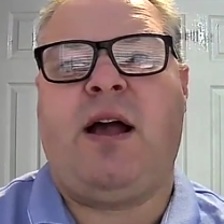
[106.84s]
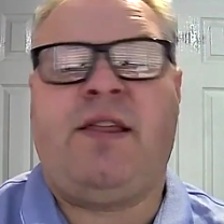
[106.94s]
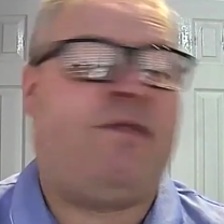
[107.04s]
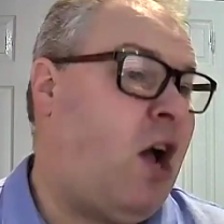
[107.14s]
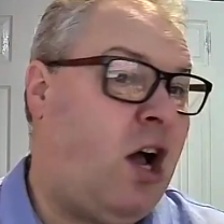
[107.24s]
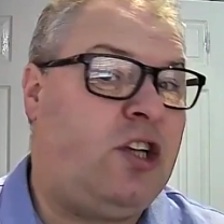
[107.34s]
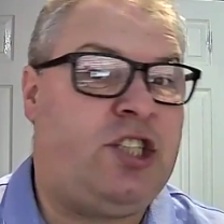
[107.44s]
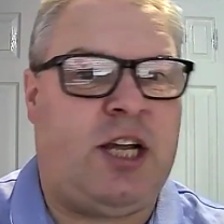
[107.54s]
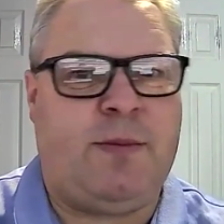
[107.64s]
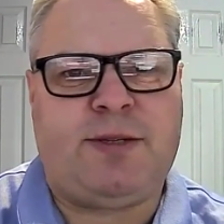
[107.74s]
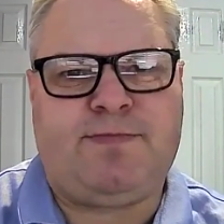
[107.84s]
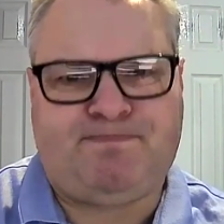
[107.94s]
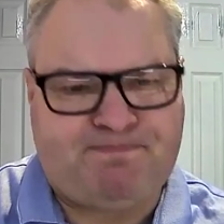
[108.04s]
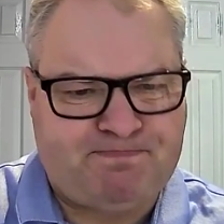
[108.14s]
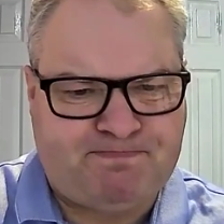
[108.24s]
There are hardships.
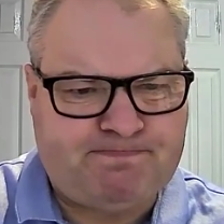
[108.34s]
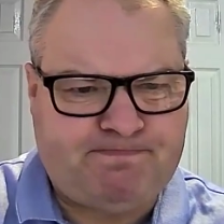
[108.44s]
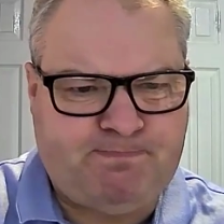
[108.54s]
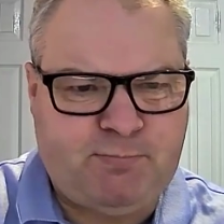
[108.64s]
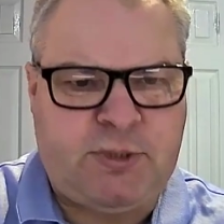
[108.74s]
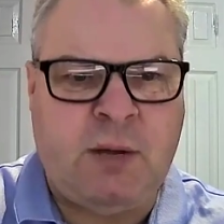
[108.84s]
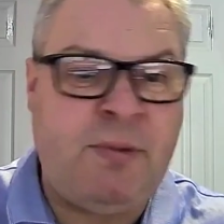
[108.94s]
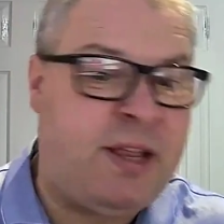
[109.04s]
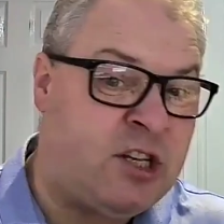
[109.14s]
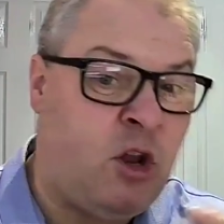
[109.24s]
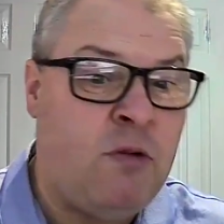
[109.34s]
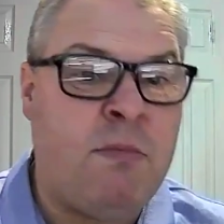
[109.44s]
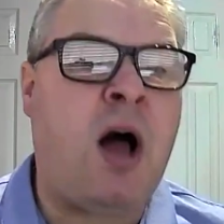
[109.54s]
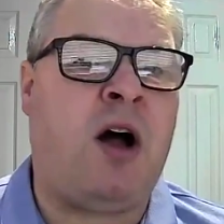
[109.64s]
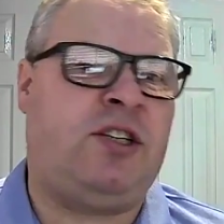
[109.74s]
But this long
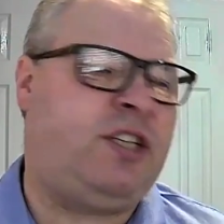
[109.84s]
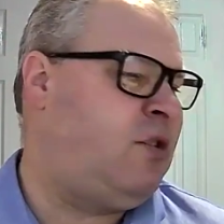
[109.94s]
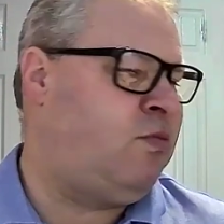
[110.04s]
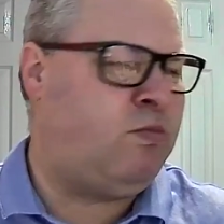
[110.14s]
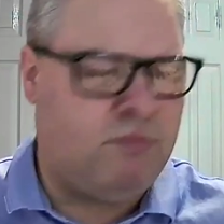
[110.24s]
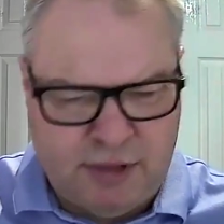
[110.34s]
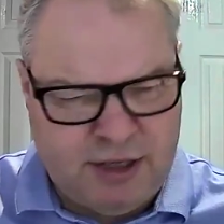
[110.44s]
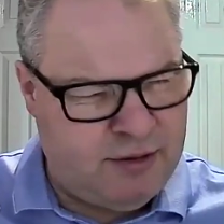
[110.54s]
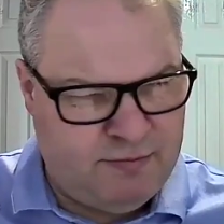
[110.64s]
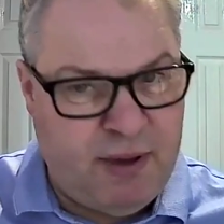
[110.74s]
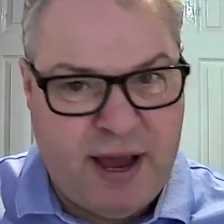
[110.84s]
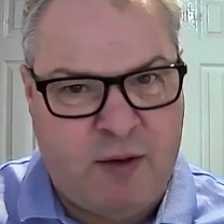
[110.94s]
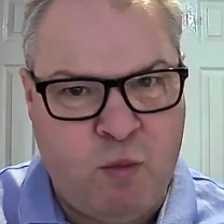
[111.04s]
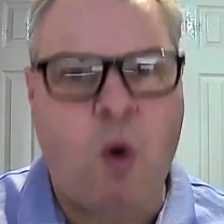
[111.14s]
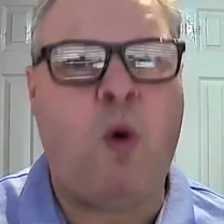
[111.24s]
march, this big
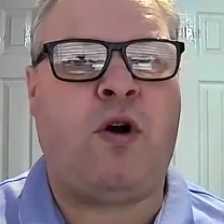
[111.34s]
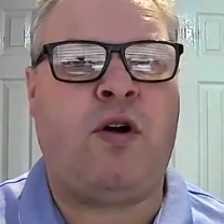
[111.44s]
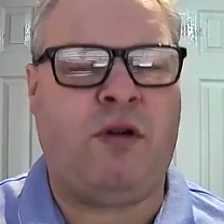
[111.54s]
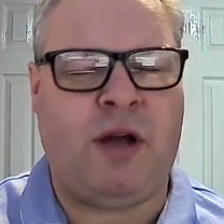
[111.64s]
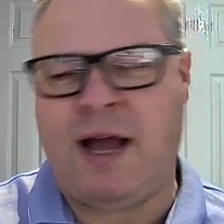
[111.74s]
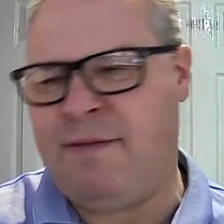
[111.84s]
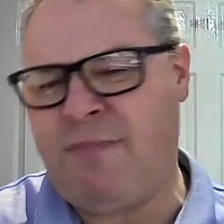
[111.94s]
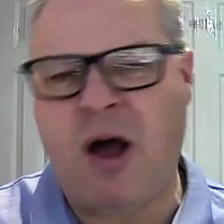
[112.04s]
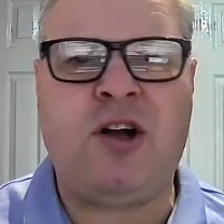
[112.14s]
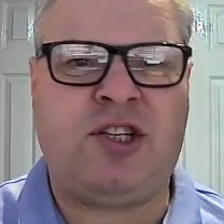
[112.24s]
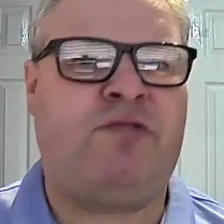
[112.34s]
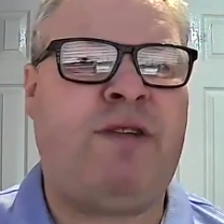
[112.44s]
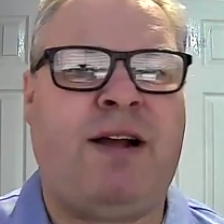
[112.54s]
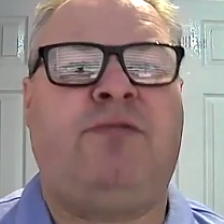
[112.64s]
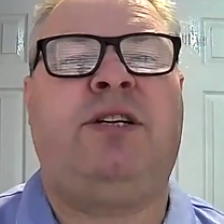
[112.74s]
walk and march
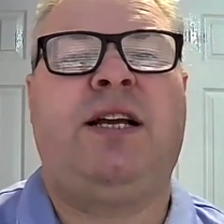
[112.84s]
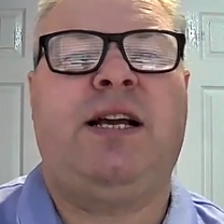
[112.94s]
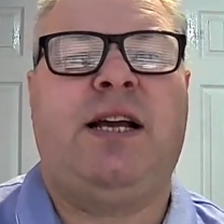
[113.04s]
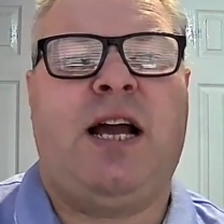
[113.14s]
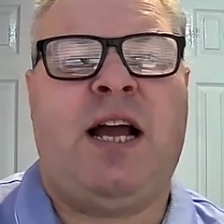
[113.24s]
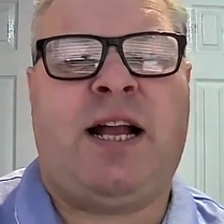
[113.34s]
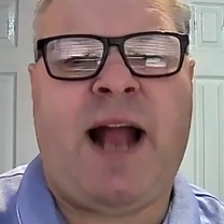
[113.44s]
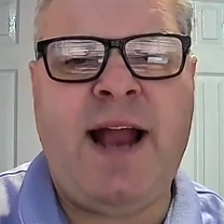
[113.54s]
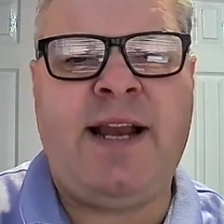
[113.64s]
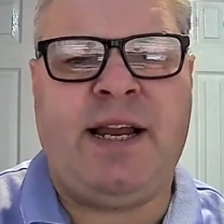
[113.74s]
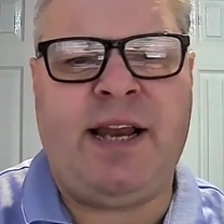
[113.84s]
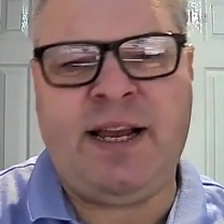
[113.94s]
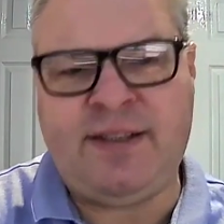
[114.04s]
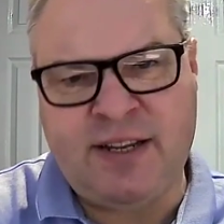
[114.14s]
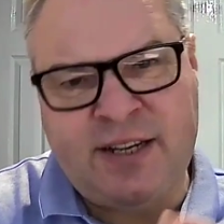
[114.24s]
around Canaan,
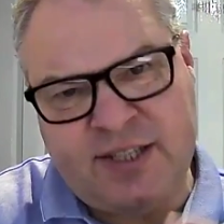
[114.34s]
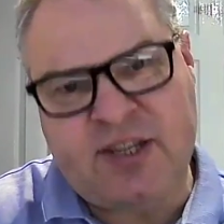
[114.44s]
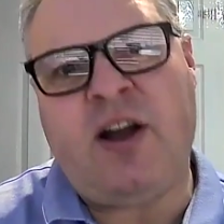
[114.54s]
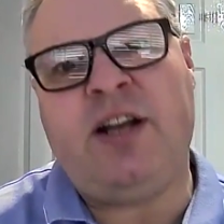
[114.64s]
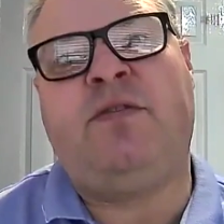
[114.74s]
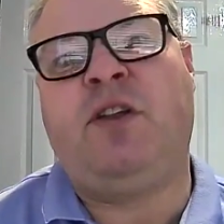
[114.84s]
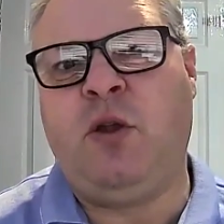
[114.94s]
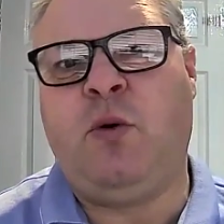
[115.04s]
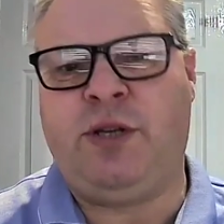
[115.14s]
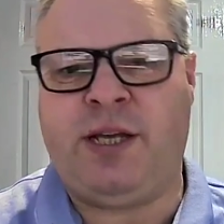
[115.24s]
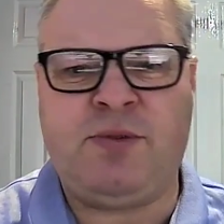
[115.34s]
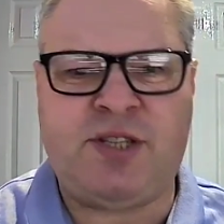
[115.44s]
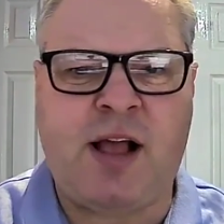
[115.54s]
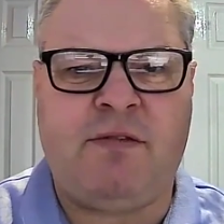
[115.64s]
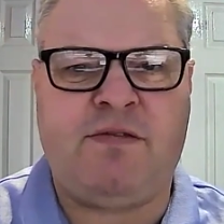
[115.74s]
is the design of the Lord
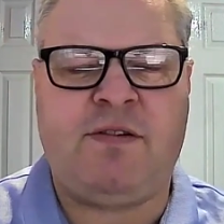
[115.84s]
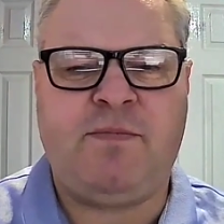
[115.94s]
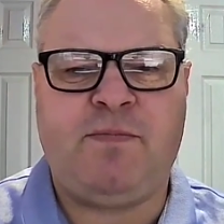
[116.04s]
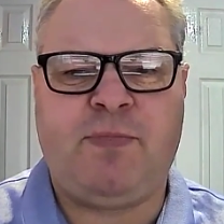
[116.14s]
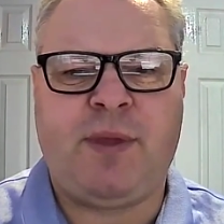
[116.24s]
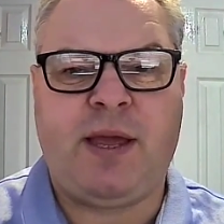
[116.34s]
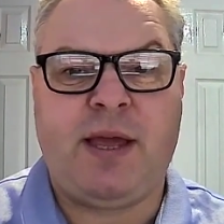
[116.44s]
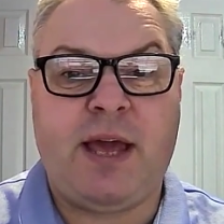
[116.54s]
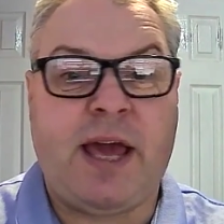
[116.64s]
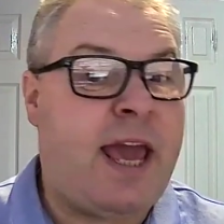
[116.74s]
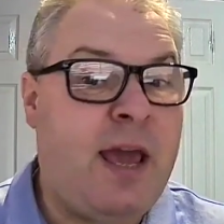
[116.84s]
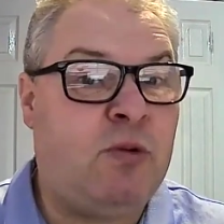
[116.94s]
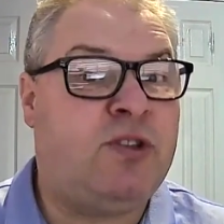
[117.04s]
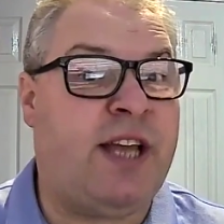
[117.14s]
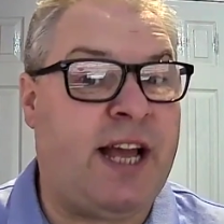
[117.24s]
himself. He
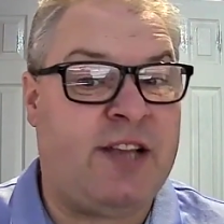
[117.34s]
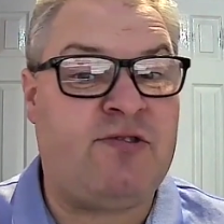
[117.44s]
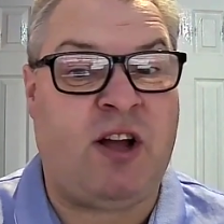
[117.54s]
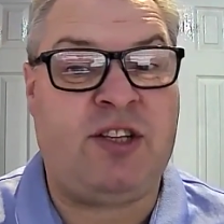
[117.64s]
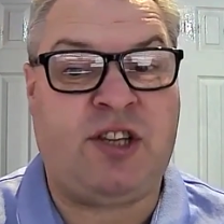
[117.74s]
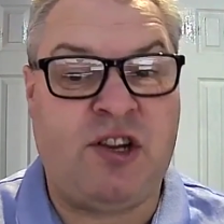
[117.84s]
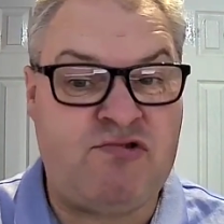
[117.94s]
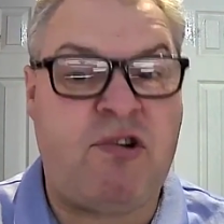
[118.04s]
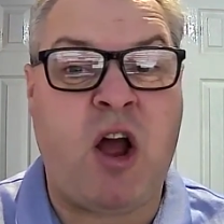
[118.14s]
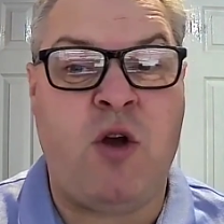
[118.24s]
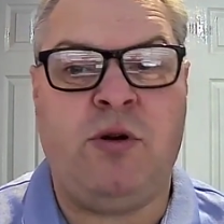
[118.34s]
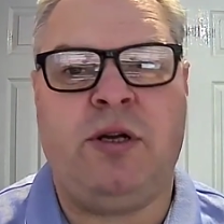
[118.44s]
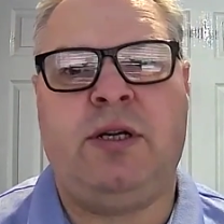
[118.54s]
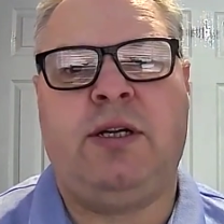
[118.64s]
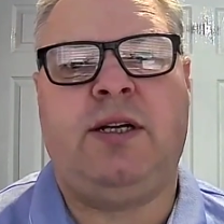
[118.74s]
wants the Israelites to grow,
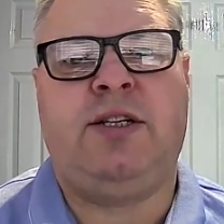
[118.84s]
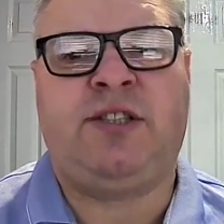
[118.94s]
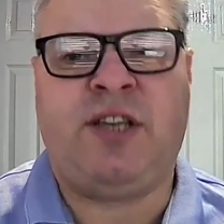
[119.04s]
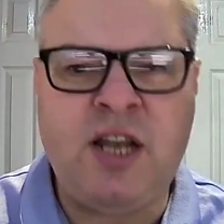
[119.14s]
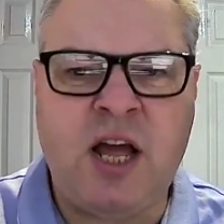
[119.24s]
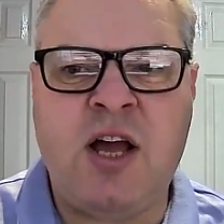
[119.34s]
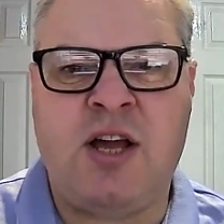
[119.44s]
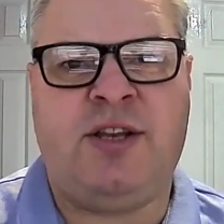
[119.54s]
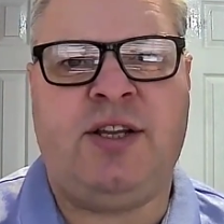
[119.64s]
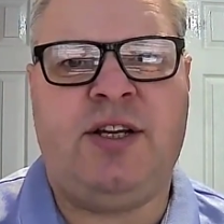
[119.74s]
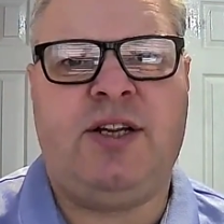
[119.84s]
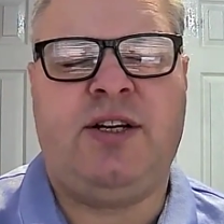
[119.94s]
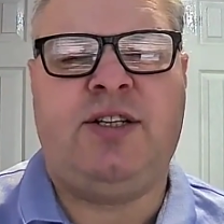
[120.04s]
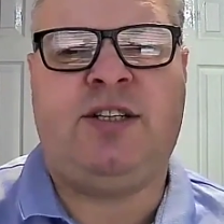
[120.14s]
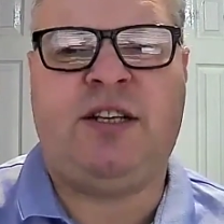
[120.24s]
to learn,
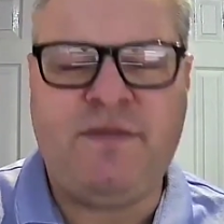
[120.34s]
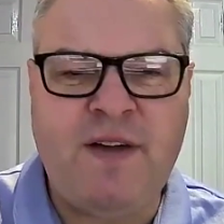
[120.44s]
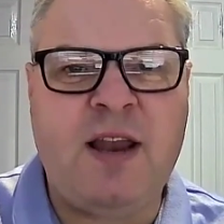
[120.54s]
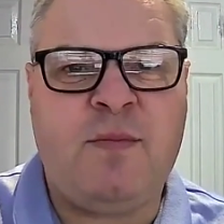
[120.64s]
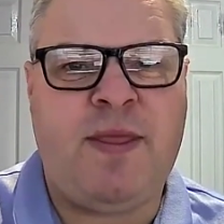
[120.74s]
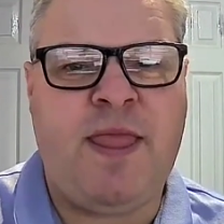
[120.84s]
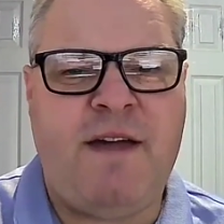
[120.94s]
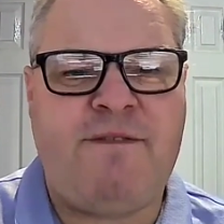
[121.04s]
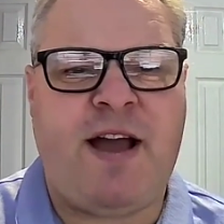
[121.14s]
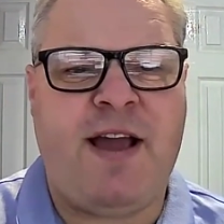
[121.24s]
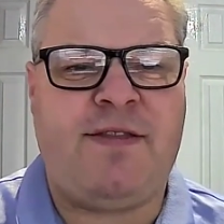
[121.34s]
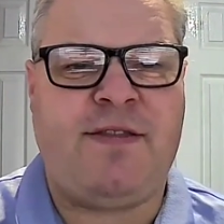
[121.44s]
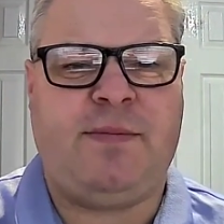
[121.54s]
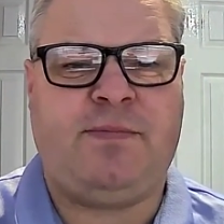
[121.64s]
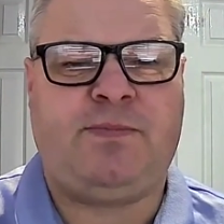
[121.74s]
to develop in their faith.